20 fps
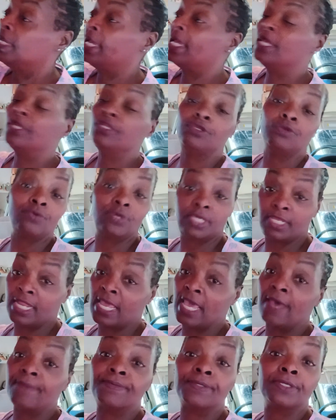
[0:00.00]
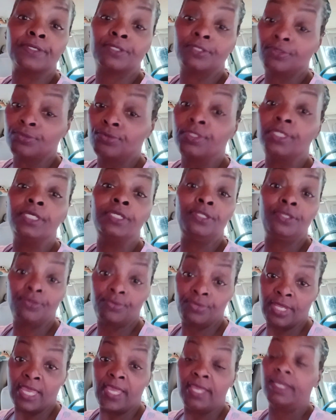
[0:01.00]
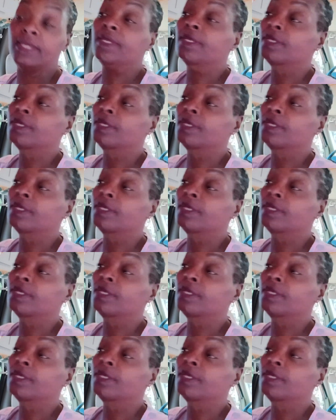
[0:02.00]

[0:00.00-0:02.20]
And you can absolutely do that.